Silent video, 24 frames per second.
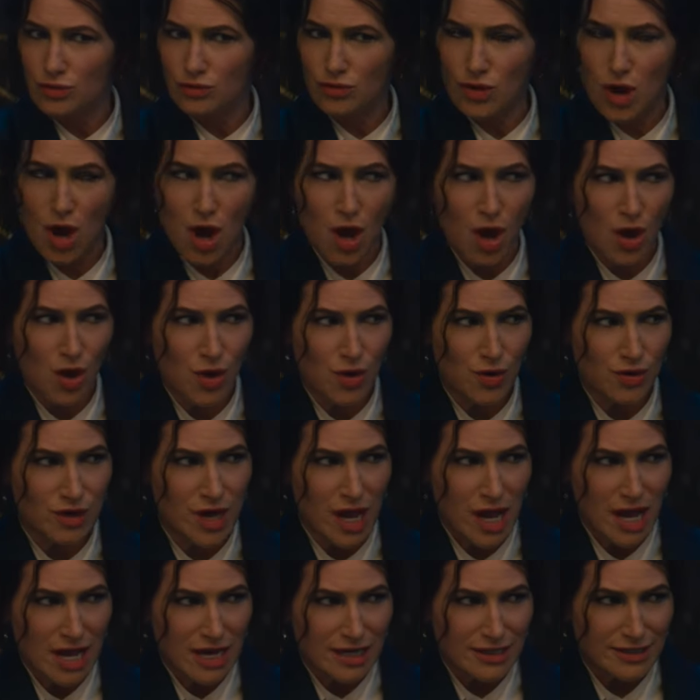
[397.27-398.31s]
sure
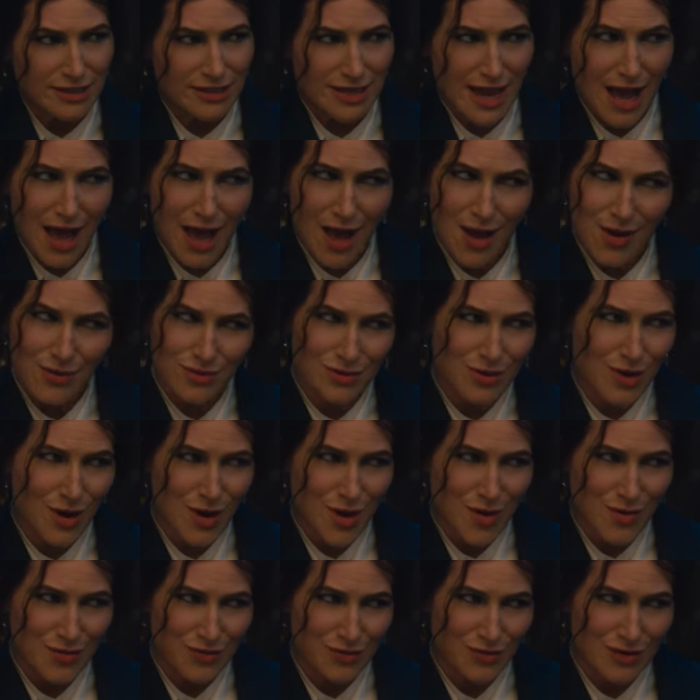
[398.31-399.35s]
everyone can sit down and
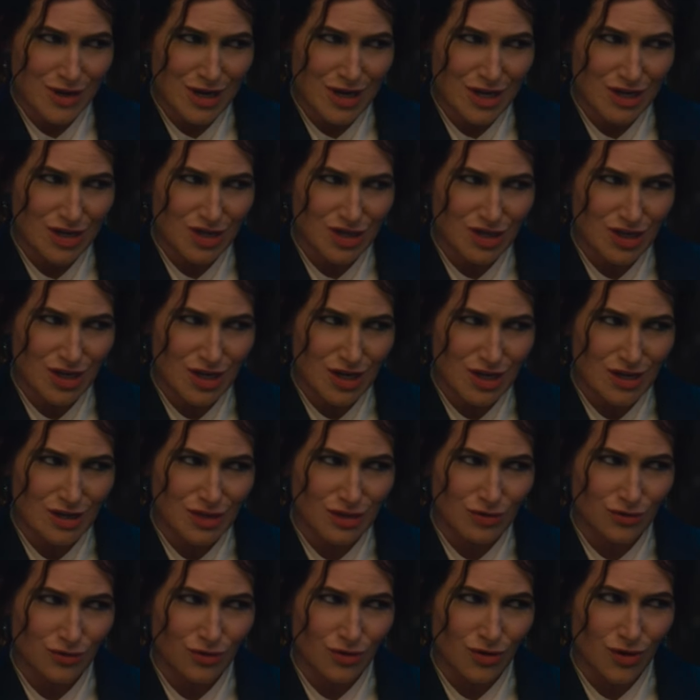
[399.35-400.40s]
be entertained without
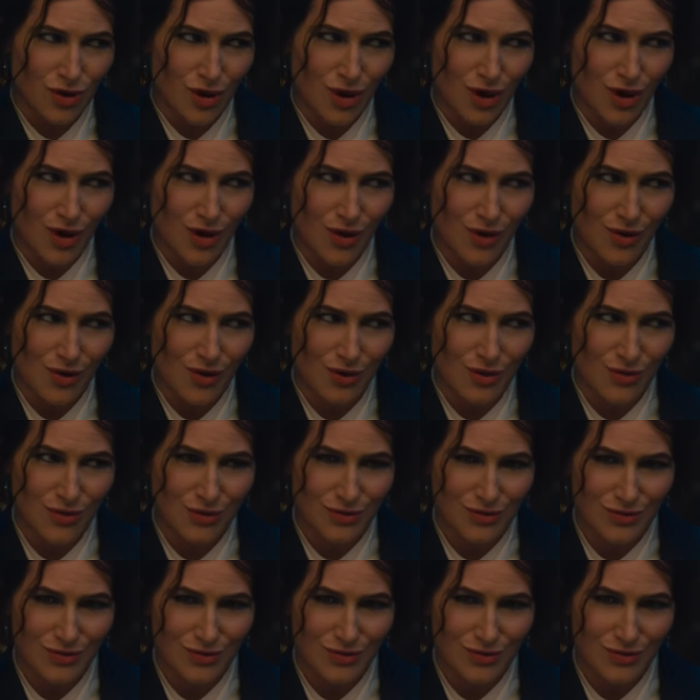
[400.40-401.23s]
feeling singled out.